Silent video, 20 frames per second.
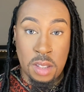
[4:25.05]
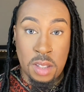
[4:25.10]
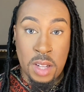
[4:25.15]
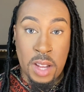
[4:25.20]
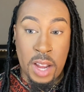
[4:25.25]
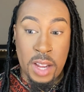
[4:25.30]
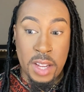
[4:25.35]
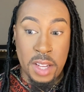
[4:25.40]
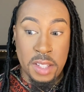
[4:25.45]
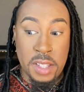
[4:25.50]

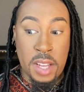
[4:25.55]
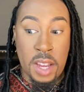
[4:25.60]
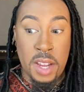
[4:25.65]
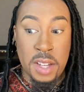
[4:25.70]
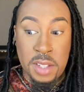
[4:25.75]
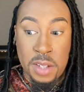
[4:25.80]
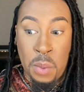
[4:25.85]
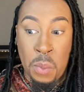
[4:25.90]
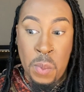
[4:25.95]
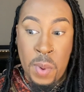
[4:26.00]
Like, it
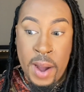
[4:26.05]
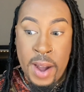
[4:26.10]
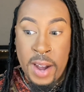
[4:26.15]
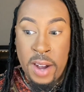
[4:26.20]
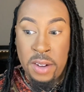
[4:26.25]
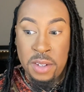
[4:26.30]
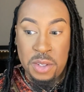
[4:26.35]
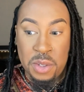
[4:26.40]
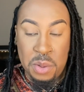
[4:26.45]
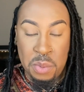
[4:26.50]
takes a
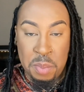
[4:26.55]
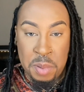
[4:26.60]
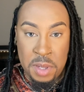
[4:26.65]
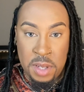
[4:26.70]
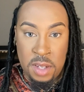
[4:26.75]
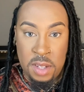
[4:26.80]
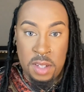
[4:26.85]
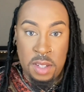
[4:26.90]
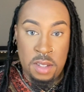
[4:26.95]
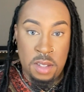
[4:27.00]
while to
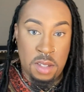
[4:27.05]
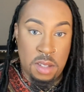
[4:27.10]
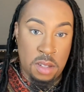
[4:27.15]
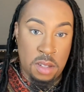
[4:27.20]
be